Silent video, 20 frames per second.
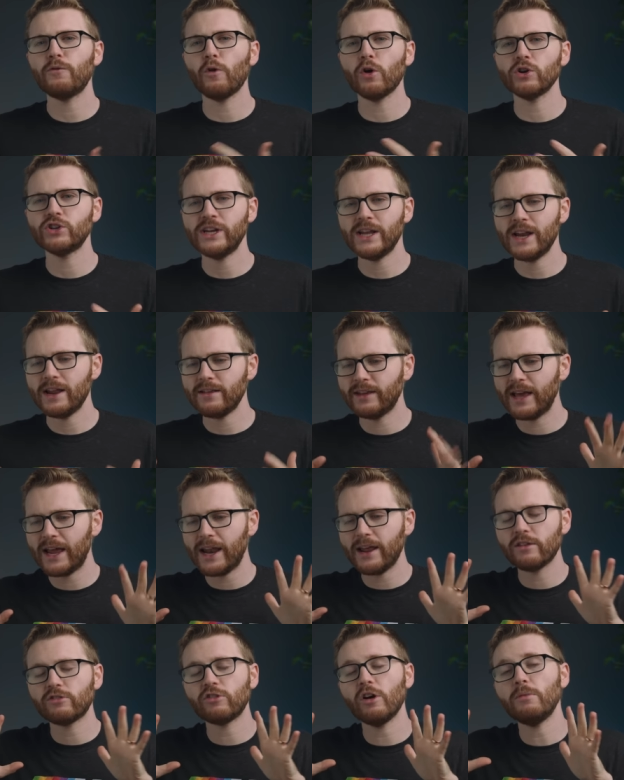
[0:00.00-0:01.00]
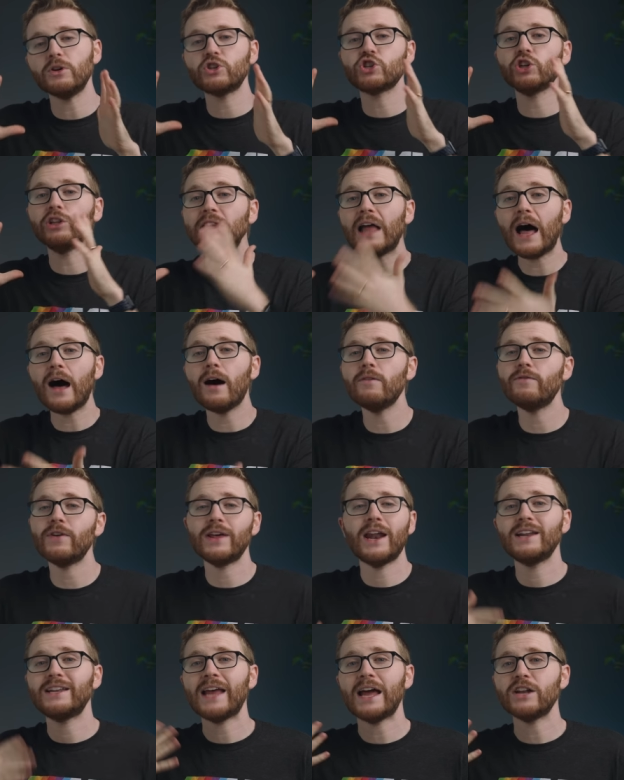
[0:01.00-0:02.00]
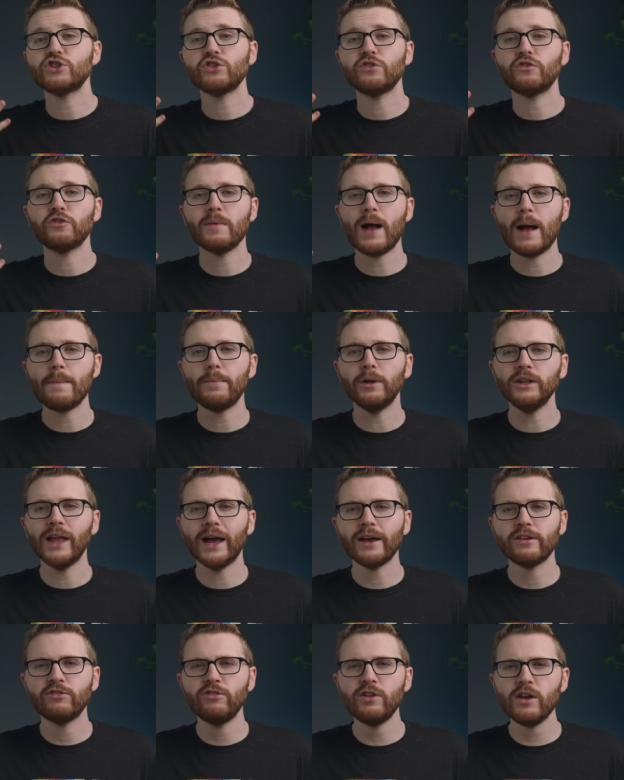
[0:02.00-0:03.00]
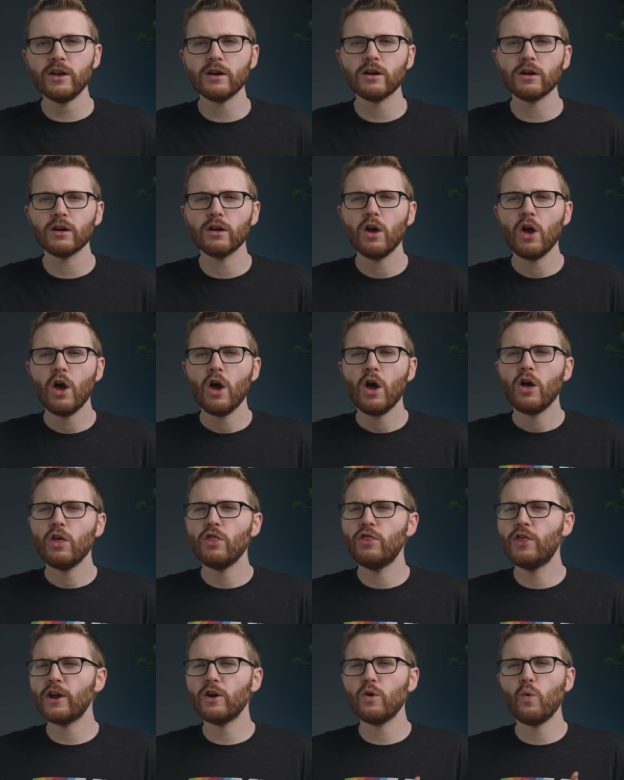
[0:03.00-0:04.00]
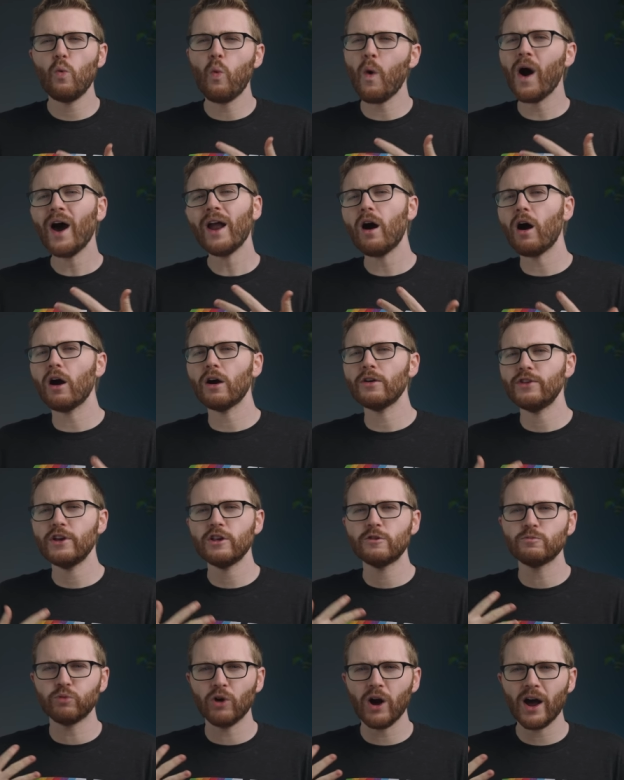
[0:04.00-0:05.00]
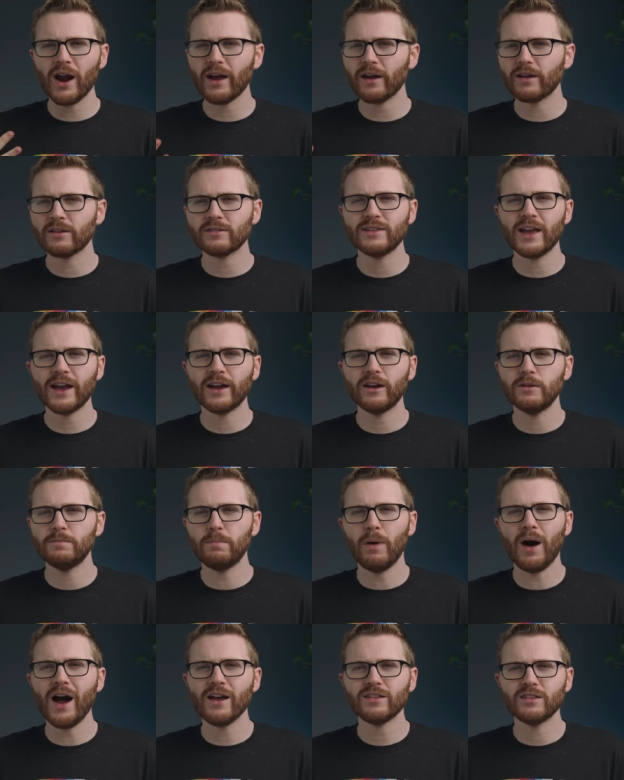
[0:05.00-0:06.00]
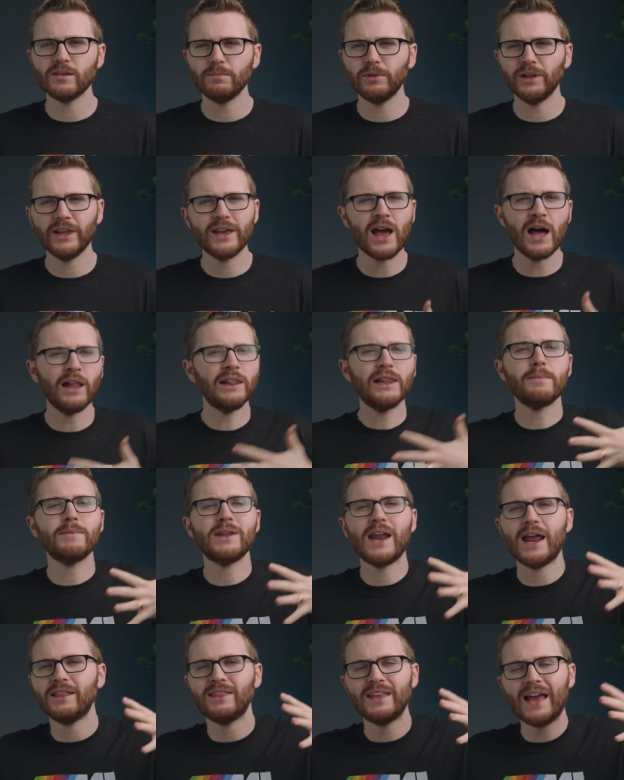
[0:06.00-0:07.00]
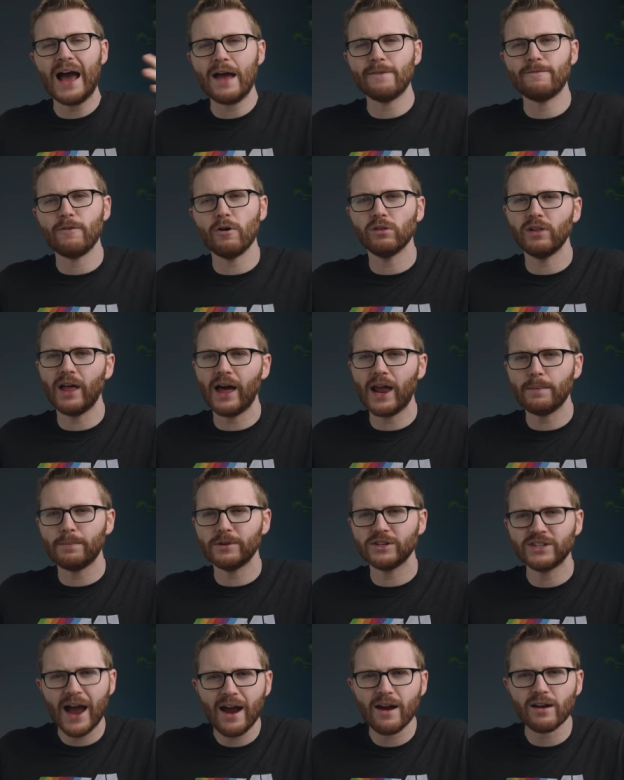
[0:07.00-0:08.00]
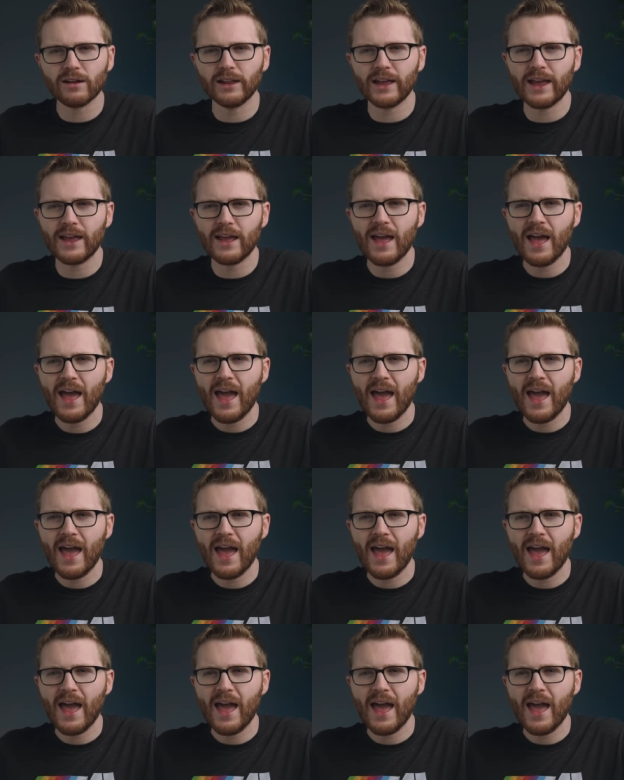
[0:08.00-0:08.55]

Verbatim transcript: 14 is getting so much love and attention from Apple next year, then what are these products that could possibly eliminate the iPhone lineup entirely